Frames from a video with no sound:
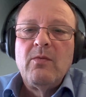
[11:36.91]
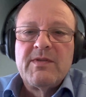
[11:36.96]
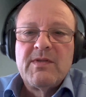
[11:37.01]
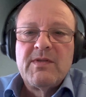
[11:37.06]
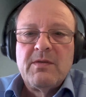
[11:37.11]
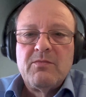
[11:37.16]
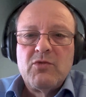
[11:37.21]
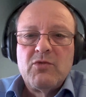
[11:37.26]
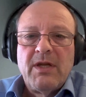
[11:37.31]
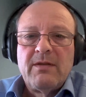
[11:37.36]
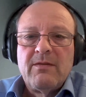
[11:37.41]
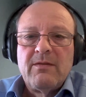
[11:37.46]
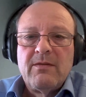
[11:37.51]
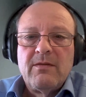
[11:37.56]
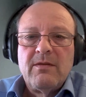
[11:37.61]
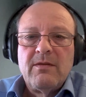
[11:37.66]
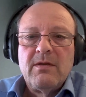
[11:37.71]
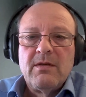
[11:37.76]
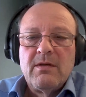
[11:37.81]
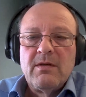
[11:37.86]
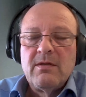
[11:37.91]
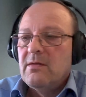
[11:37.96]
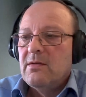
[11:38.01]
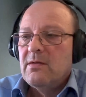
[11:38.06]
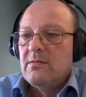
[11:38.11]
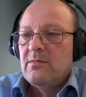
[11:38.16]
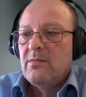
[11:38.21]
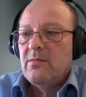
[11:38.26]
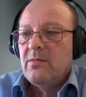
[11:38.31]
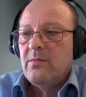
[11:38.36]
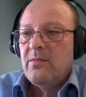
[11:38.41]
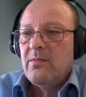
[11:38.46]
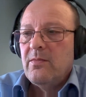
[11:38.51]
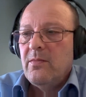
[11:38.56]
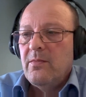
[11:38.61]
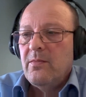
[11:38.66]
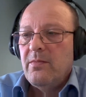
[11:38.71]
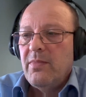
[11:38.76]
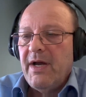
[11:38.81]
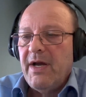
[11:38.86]
we subject the
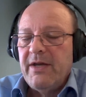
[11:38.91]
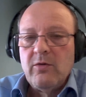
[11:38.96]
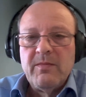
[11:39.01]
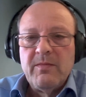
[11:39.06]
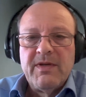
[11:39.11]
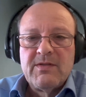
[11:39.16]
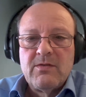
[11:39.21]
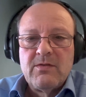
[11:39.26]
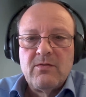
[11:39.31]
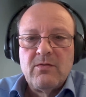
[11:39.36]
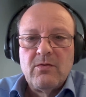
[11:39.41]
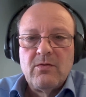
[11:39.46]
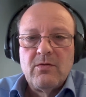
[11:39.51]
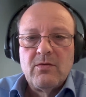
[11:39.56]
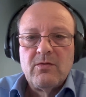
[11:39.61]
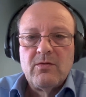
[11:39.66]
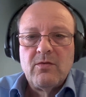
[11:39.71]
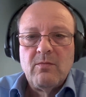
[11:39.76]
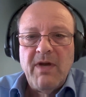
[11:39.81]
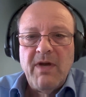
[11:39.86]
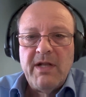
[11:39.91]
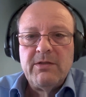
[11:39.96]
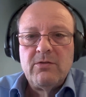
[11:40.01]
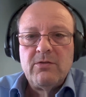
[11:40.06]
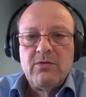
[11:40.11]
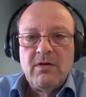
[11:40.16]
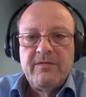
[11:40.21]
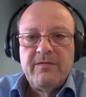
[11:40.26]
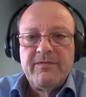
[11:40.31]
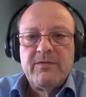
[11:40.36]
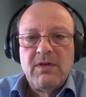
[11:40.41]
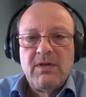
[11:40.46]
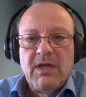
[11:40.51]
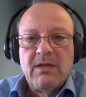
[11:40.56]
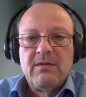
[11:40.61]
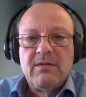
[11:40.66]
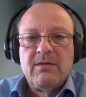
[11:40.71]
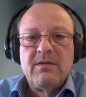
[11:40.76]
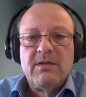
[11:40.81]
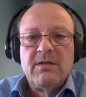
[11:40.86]
biomass to multitoph to
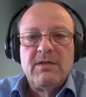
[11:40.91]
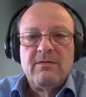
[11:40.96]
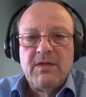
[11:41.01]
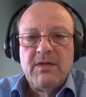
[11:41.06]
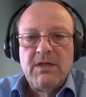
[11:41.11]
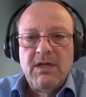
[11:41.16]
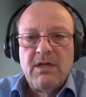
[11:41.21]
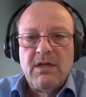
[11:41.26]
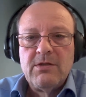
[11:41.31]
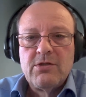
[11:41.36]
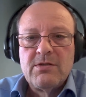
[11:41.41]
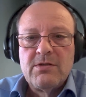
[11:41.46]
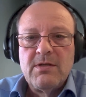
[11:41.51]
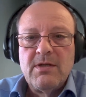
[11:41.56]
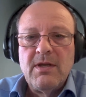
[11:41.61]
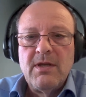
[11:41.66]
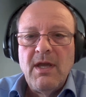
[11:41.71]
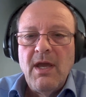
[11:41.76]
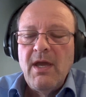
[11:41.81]
get the identification.